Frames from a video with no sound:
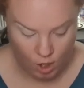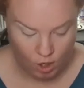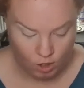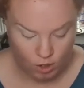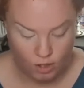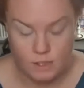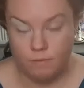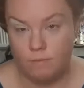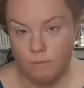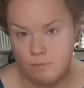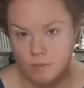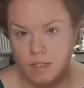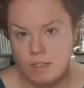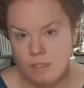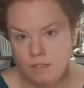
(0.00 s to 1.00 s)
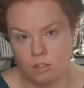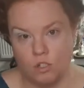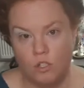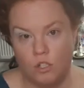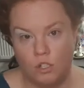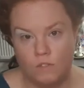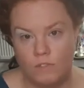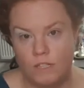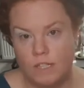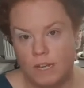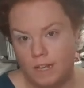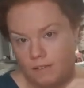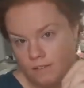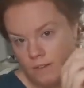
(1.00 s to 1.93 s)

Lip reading: So just for that